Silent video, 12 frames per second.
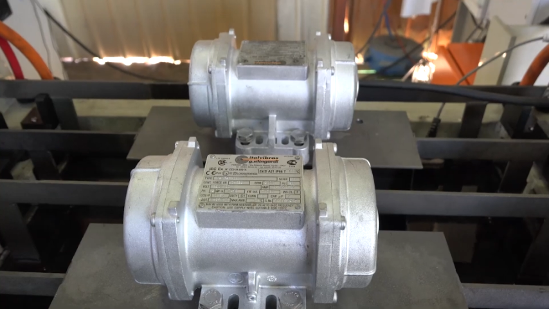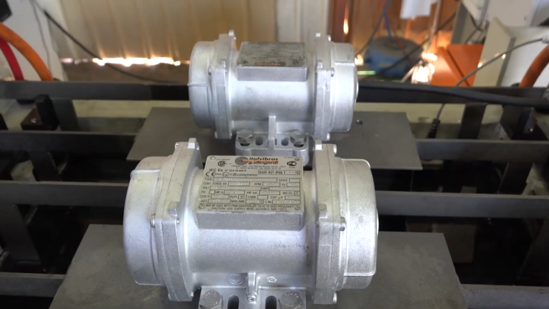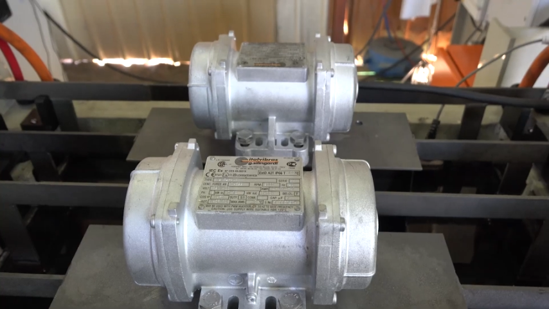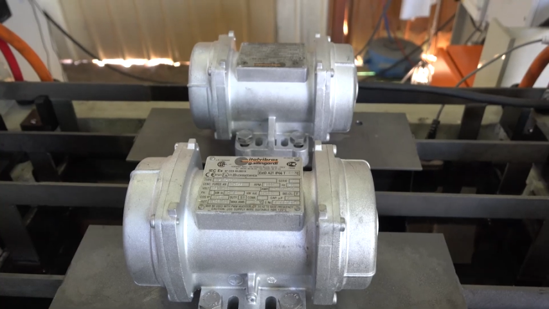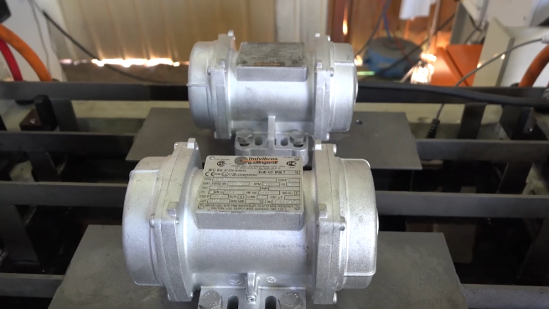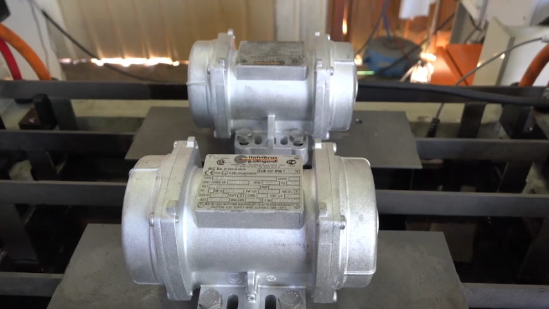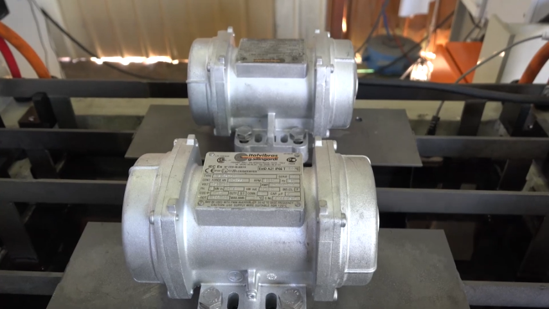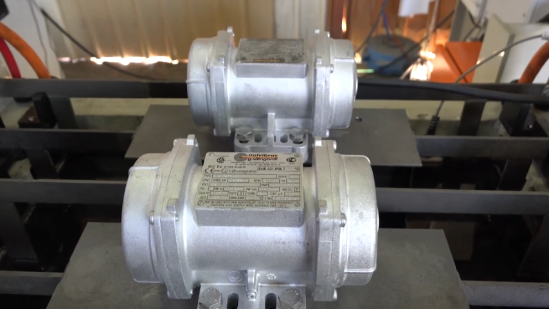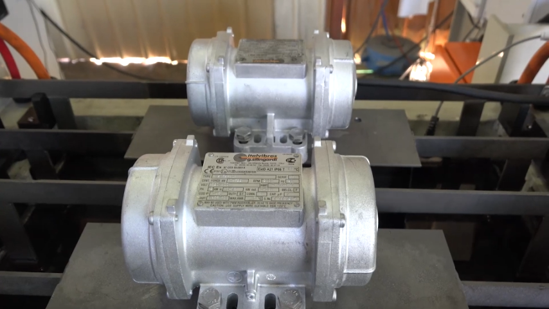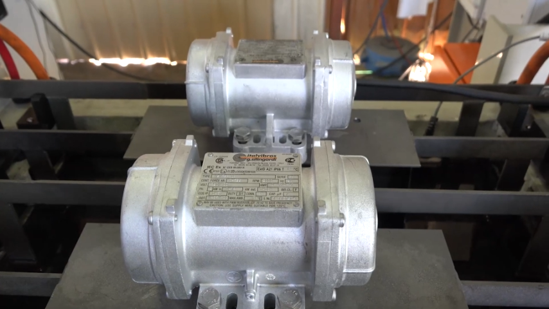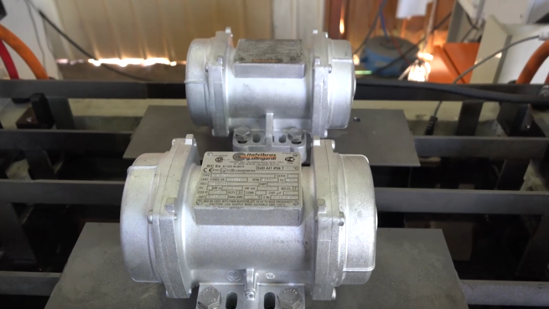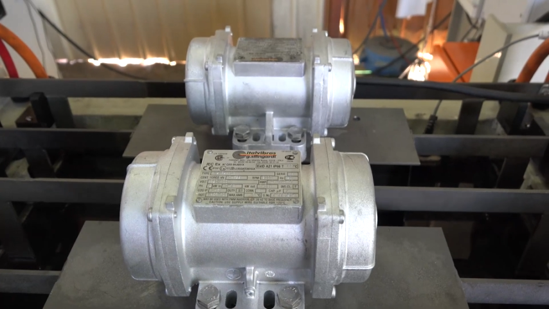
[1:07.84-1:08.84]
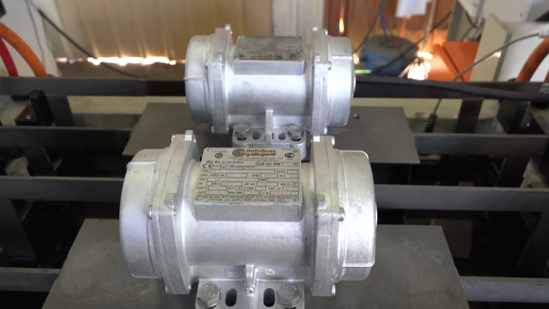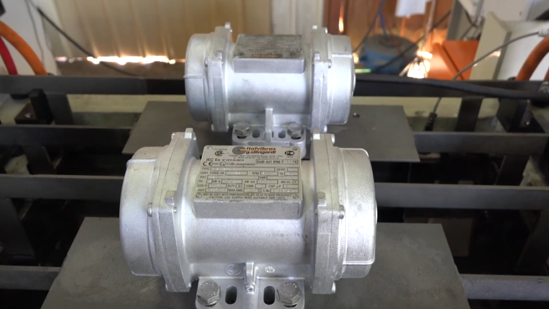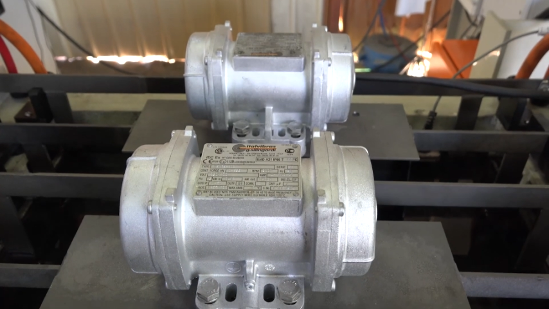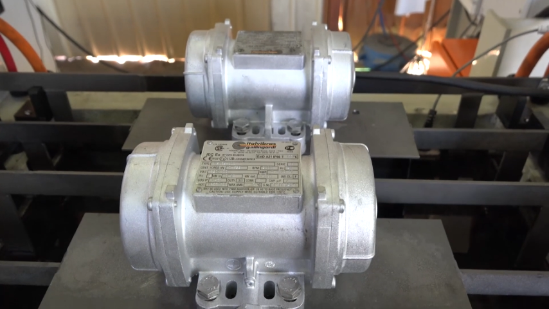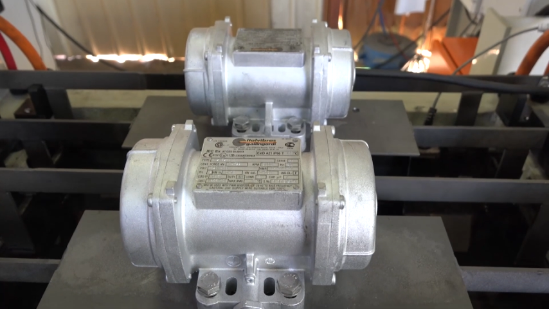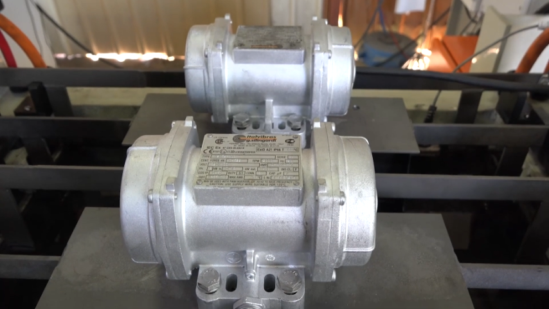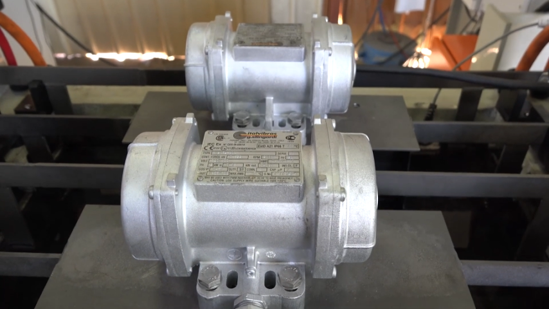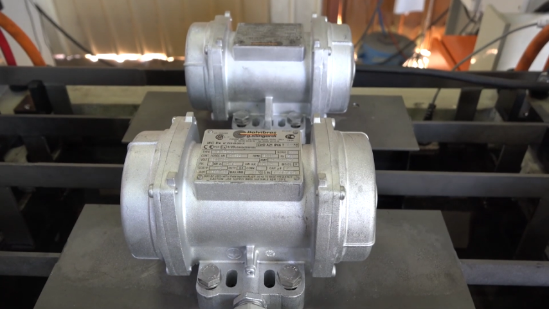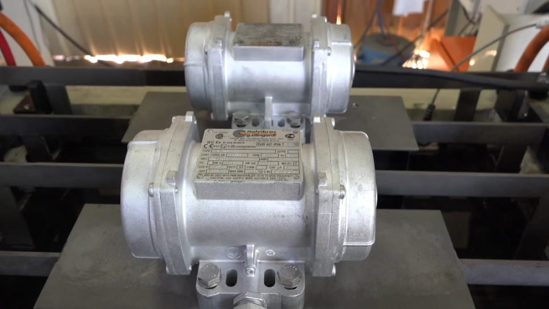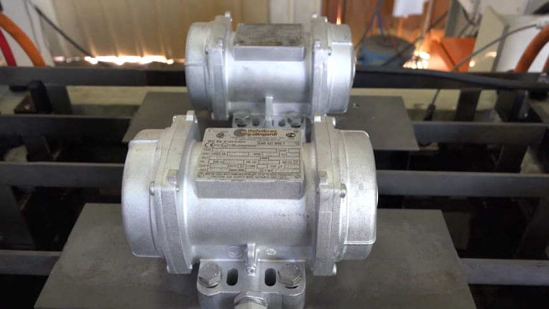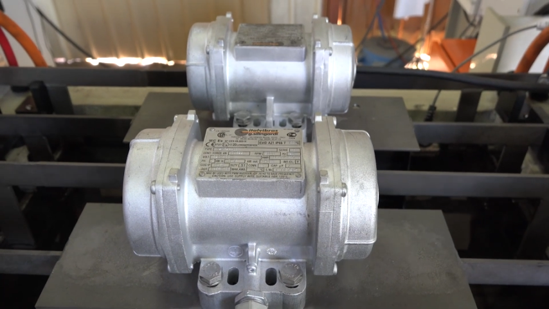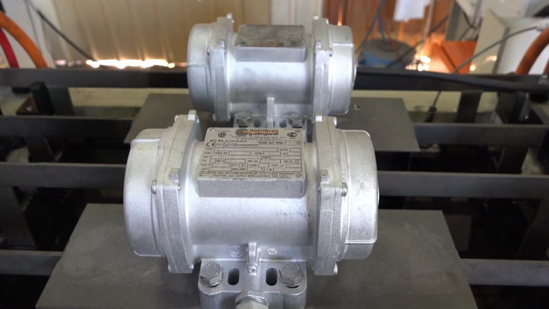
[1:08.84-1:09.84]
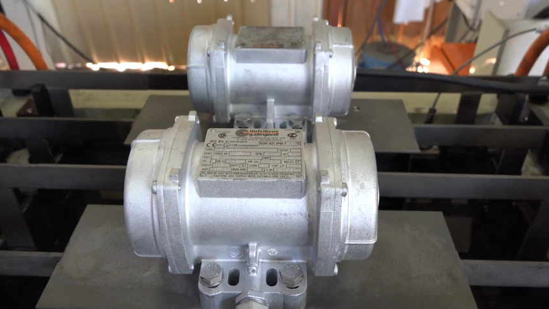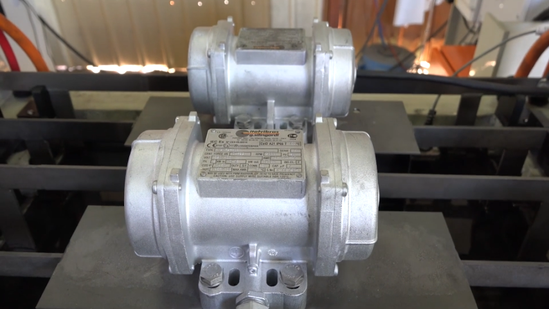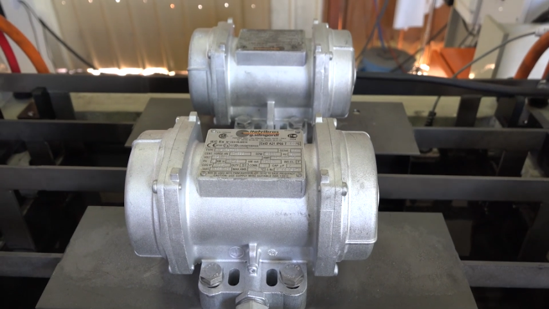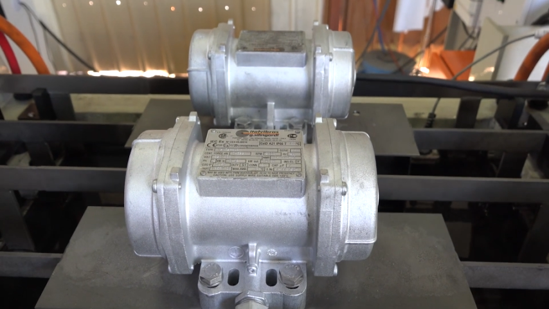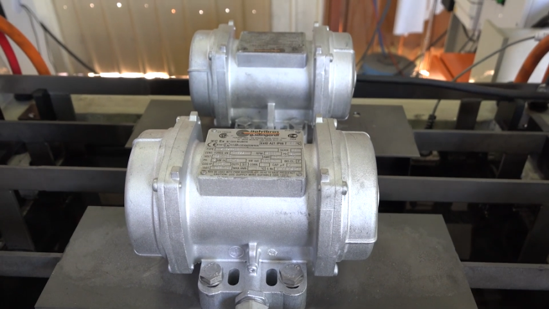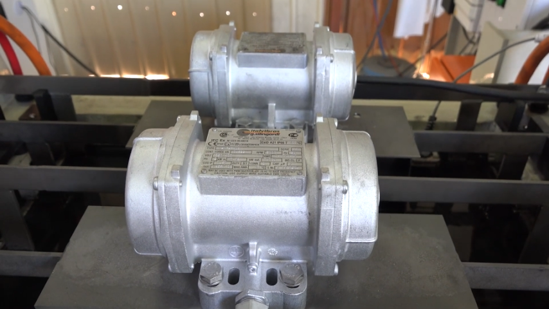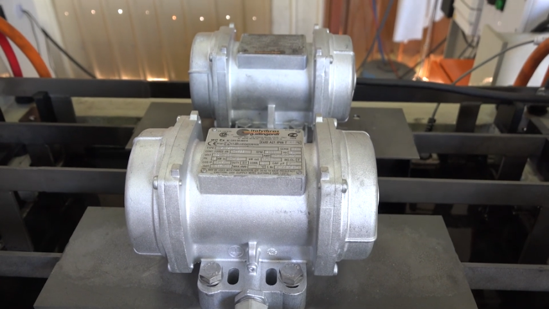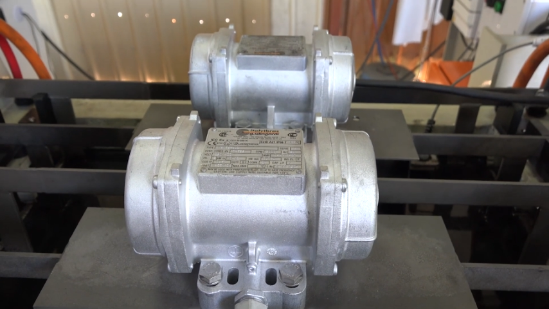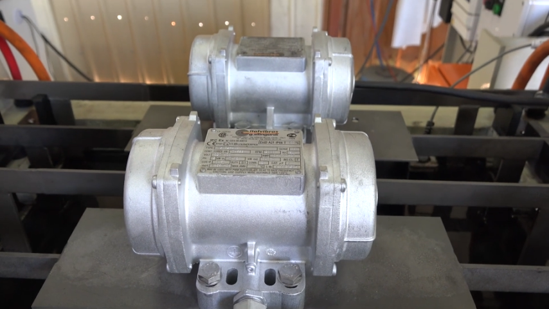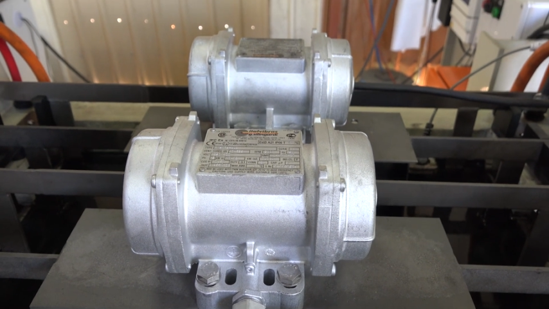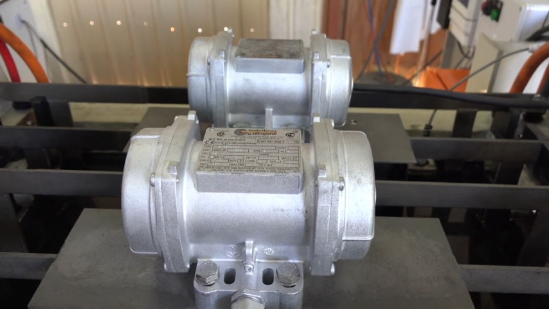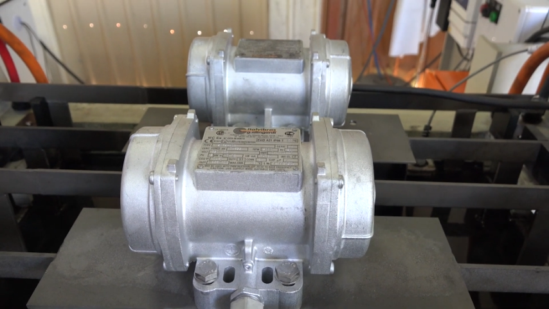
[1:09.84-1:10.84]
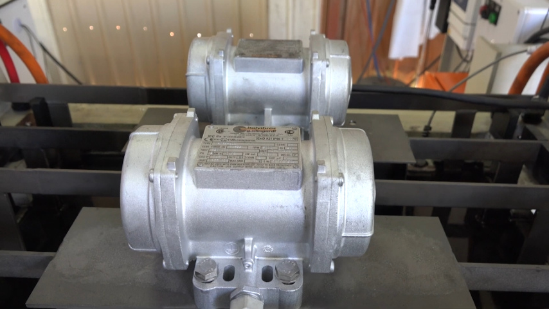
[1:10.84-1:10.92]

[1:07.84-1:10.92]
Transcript: No face is visible, so there are no lips to read.